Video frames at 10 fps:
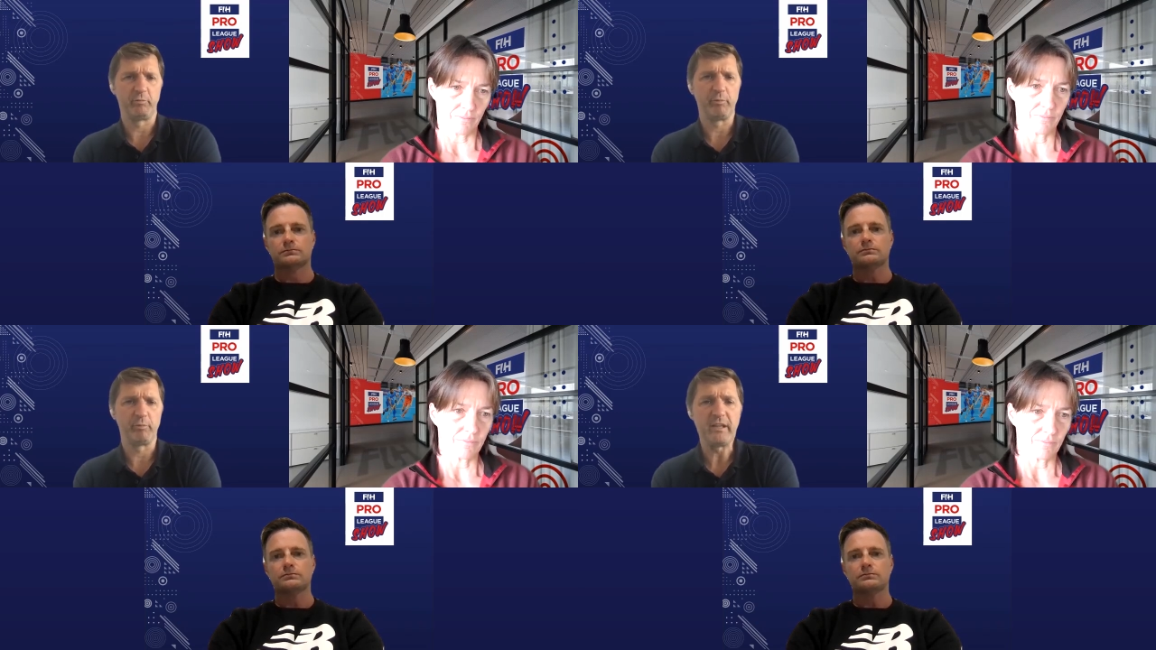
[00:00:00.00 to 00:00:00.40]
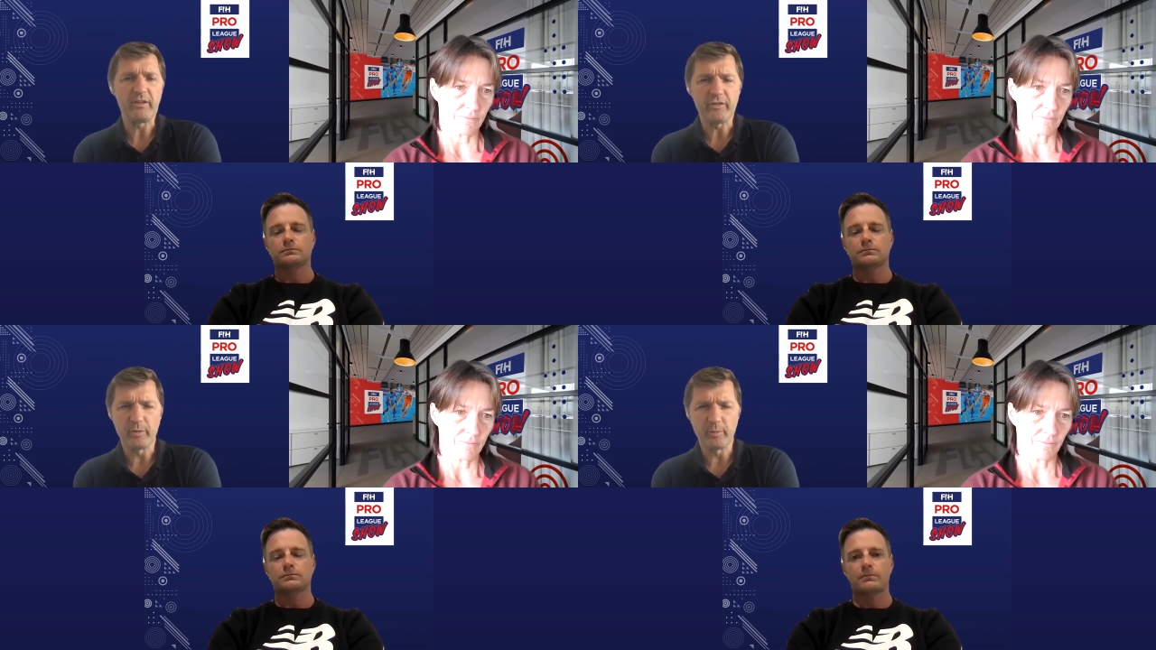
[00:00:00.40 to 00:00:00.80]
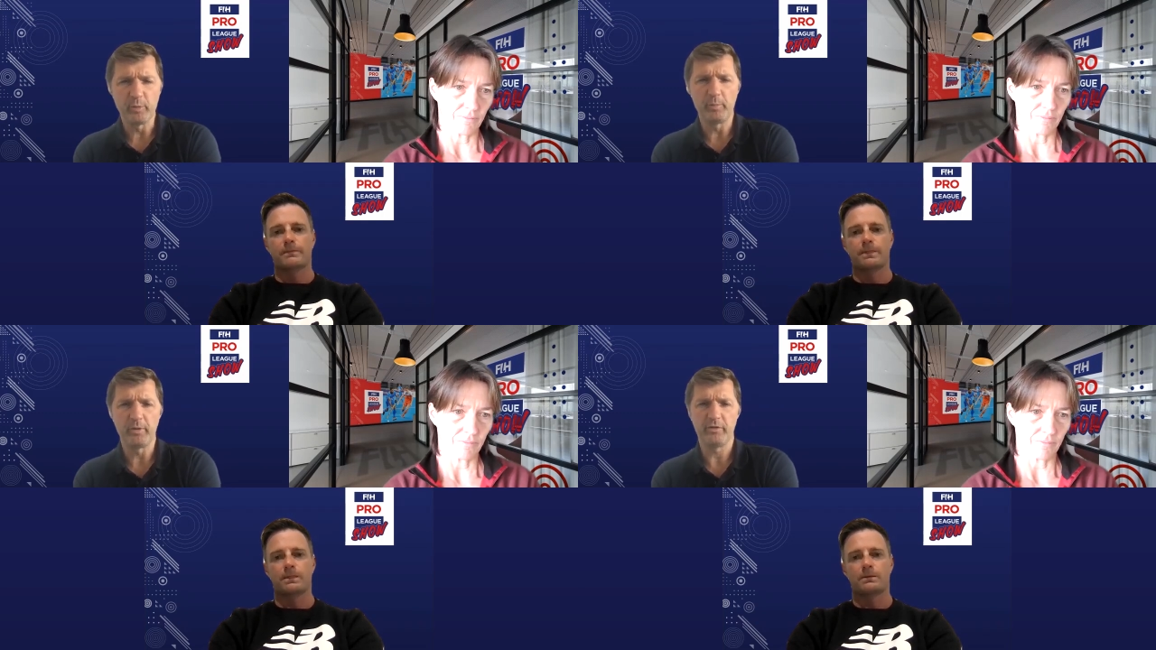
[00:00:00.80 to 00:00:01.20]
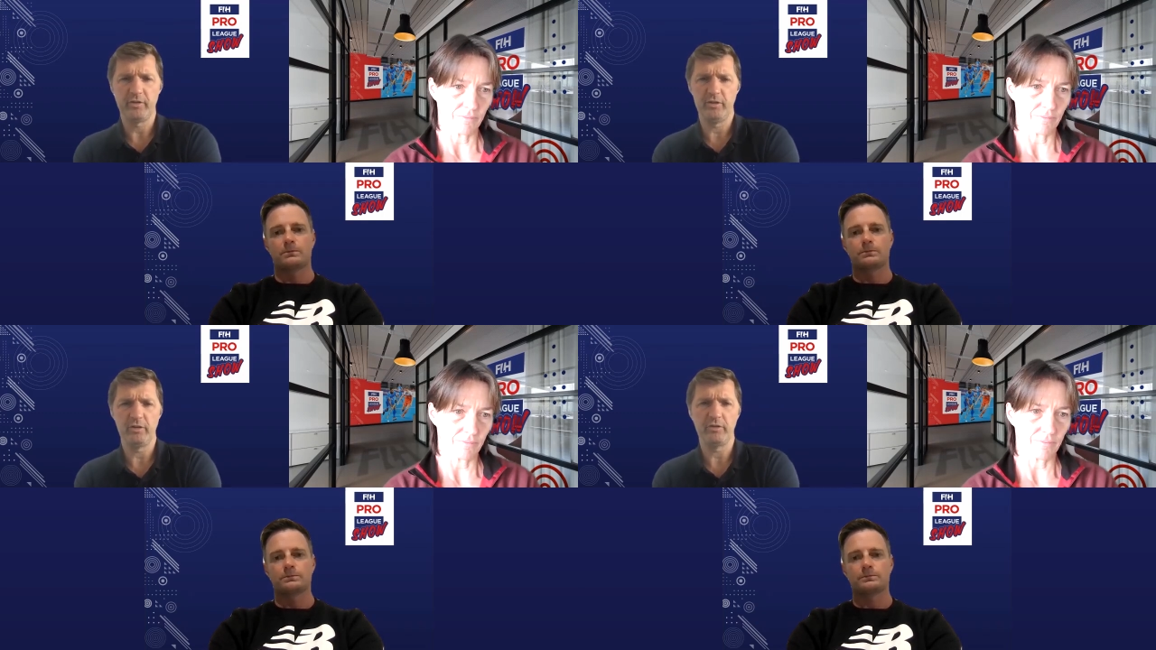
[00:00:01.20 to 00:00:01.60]
Speaker 1: a reasonable
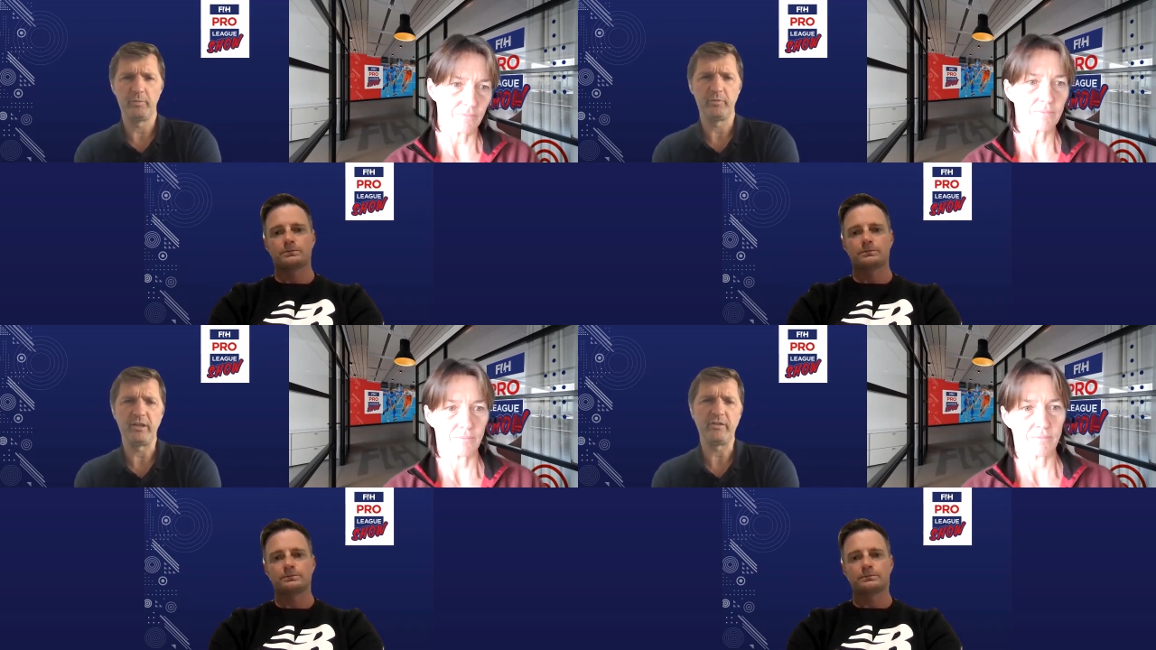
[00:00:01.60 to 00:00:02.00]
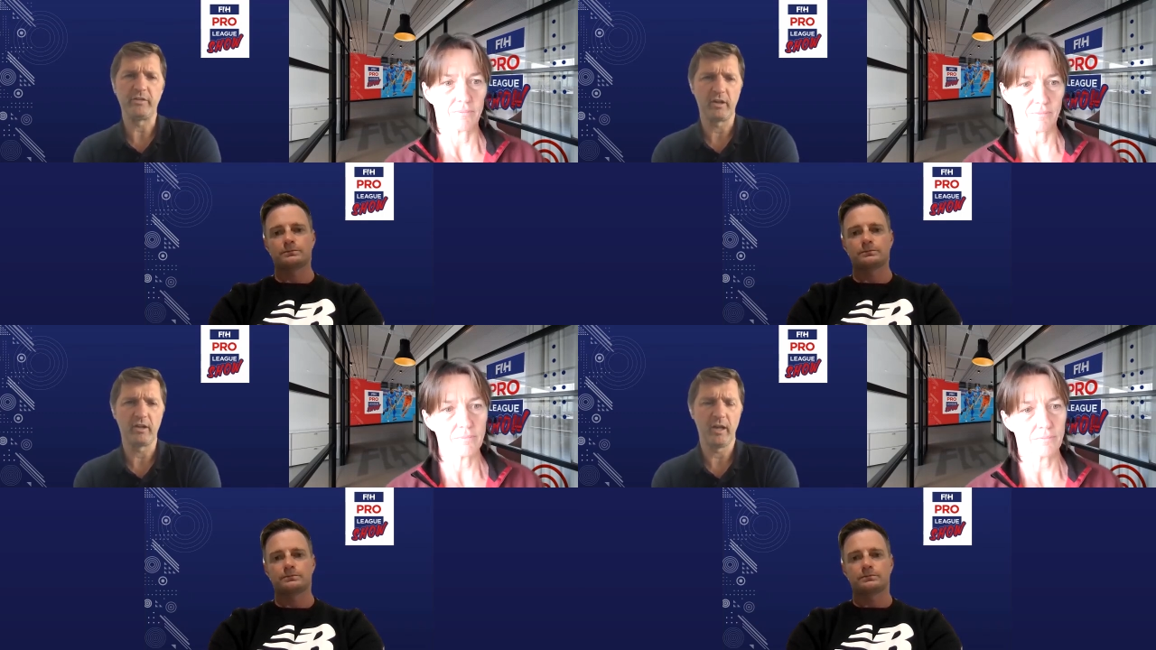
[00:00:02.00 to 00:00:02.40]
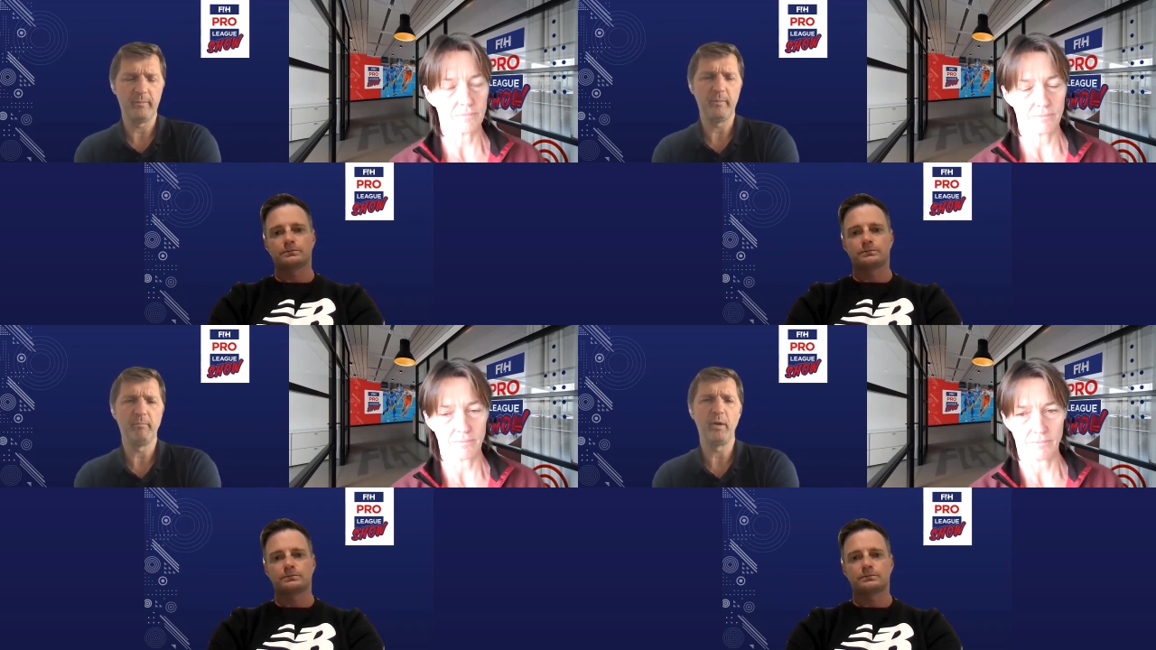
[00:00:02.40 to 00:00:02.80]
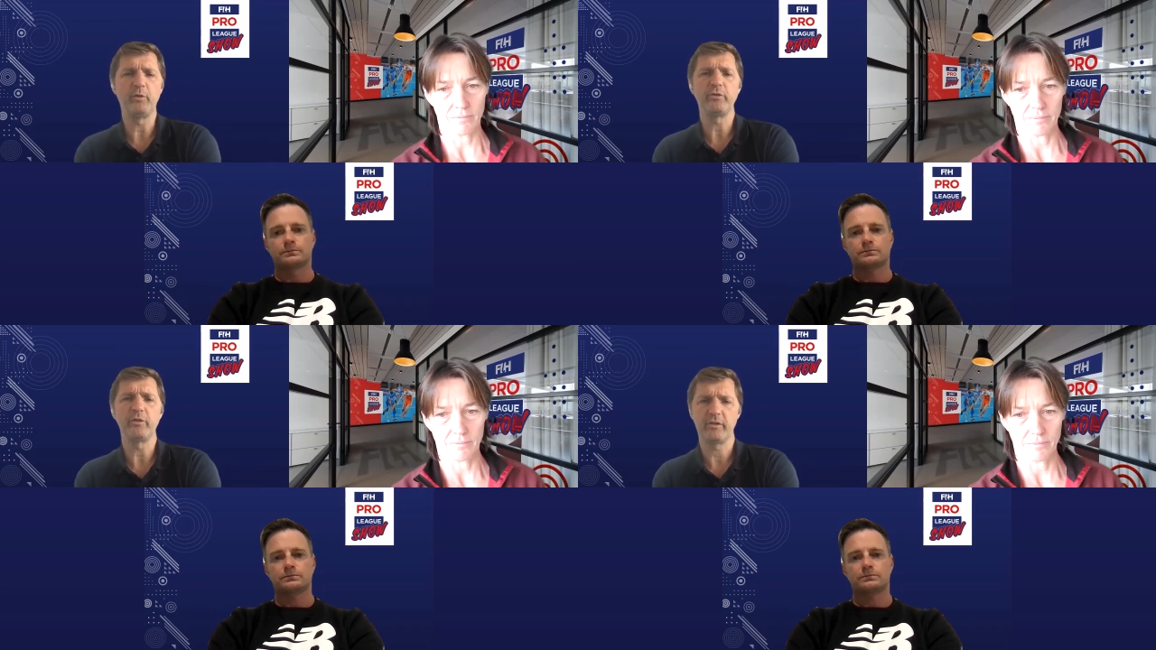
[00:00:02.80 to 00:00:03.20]
position and some decent alignment
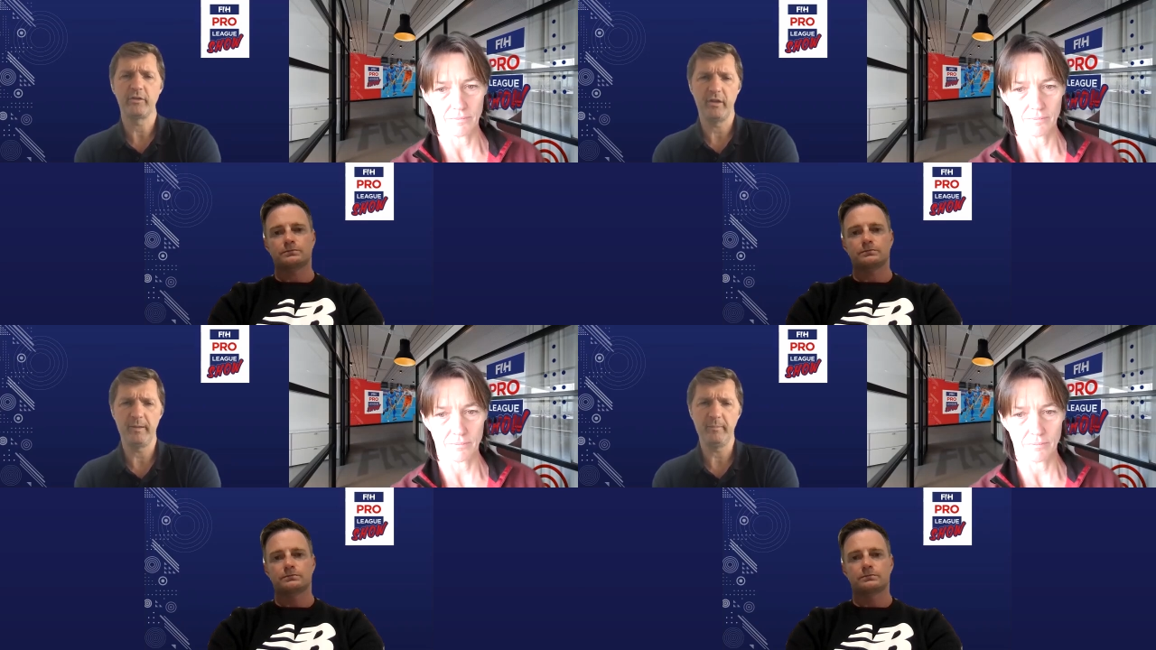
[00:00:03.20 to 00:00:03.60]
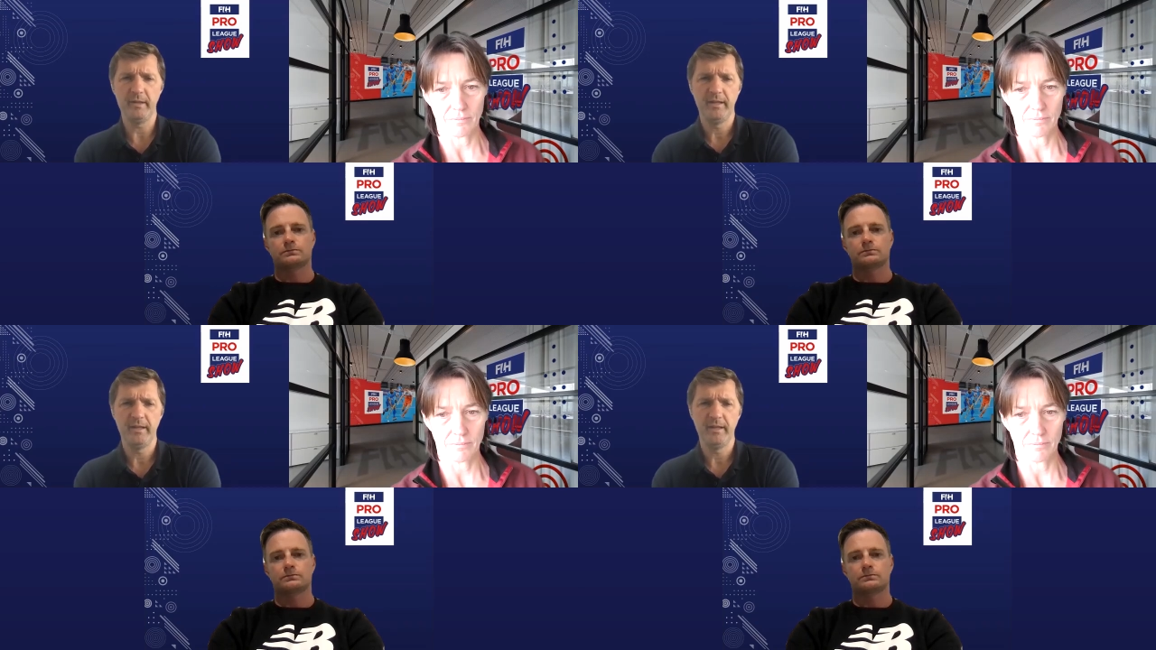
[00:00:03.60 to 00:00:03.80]
most of the time.